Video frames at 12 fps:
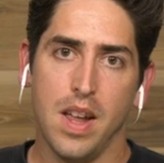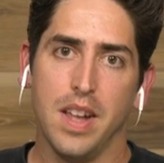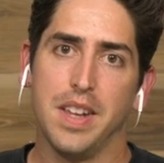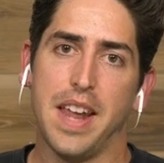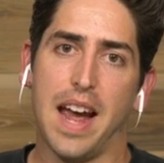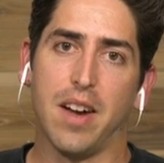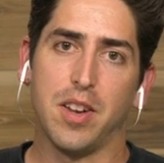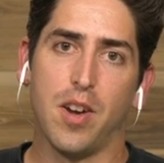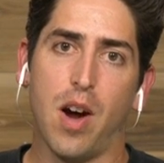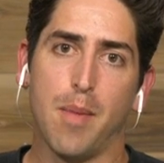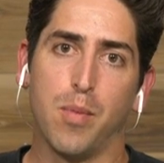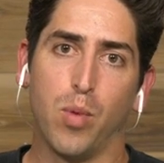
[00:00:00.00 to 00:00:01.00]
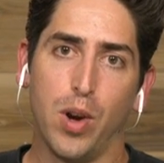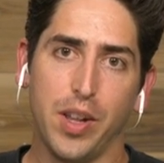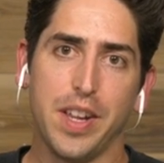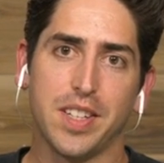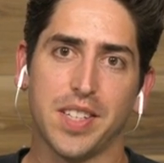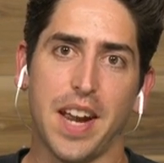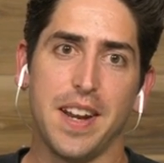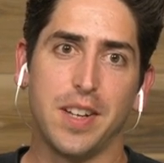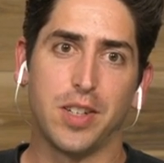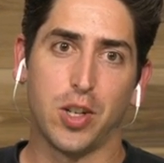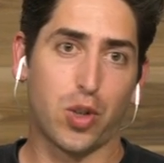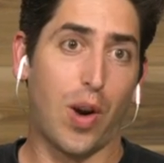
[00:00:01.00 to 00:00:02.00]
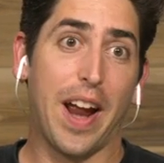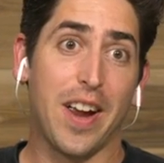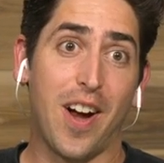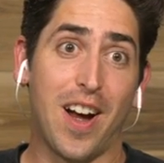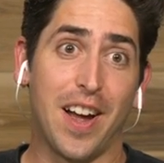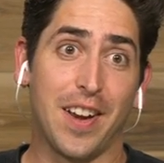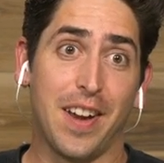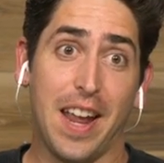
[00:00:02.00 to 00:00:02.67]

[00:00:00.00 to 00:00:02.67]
yeah, you know, I'm really excited to try on